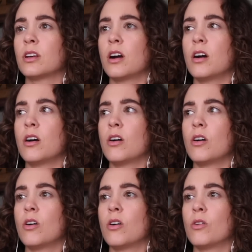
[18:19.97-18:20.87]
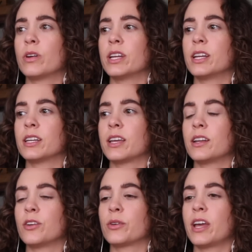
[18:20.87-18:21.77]
Oh, and he didn't
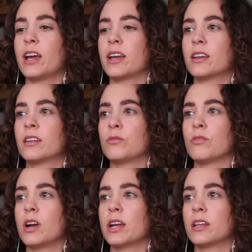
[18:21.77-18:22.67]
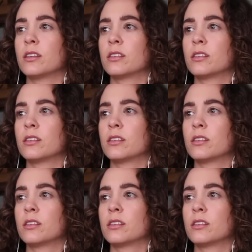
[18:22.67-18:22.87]
get an okay. Right.